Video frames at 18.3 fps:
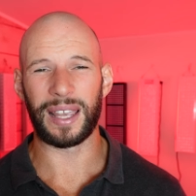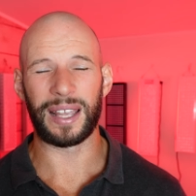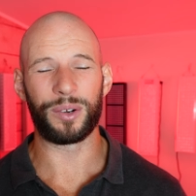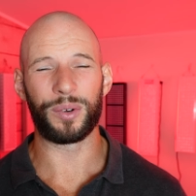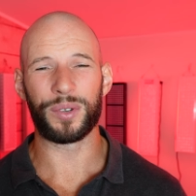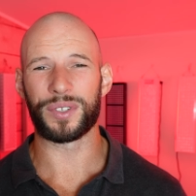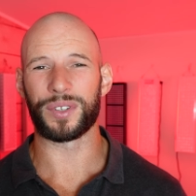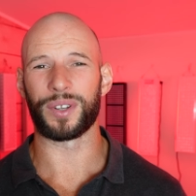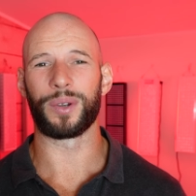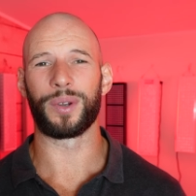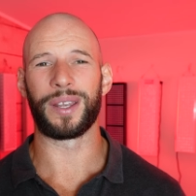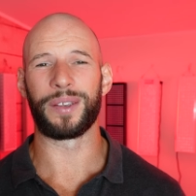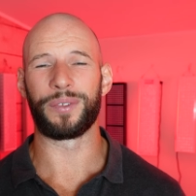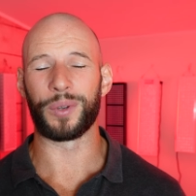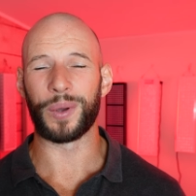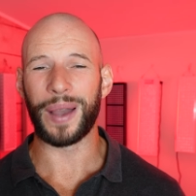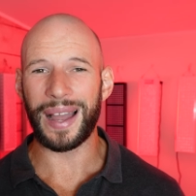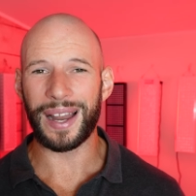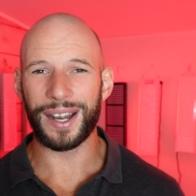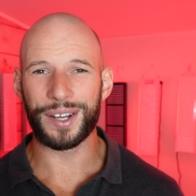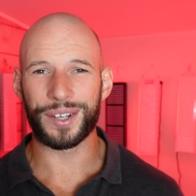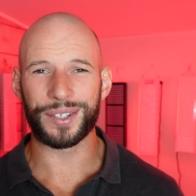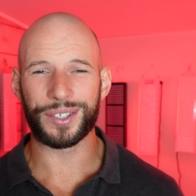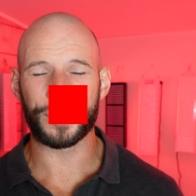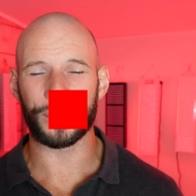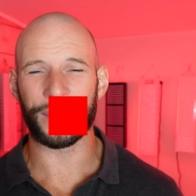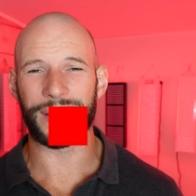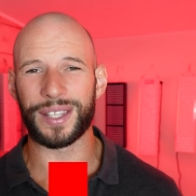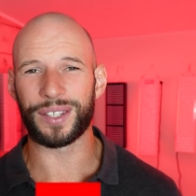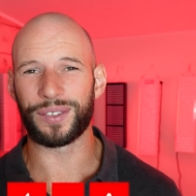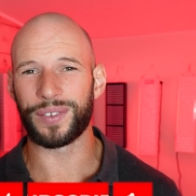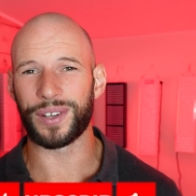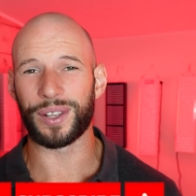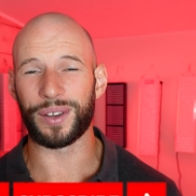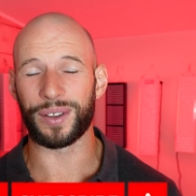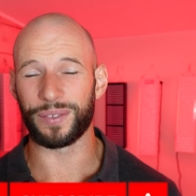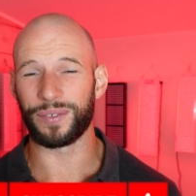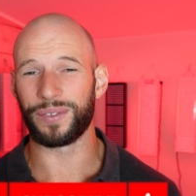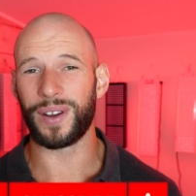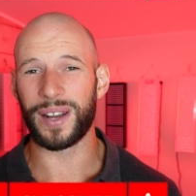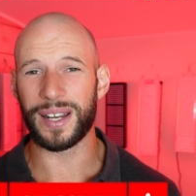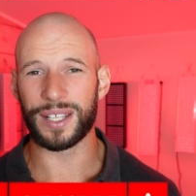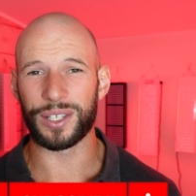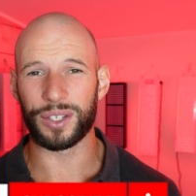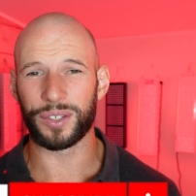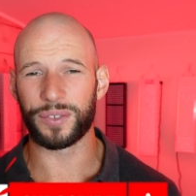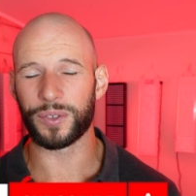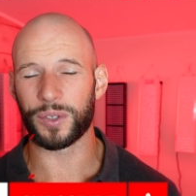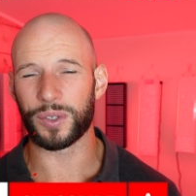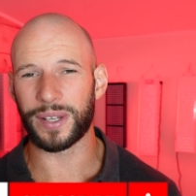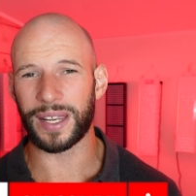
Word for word: And also, if you are enjoying this video and find it useful,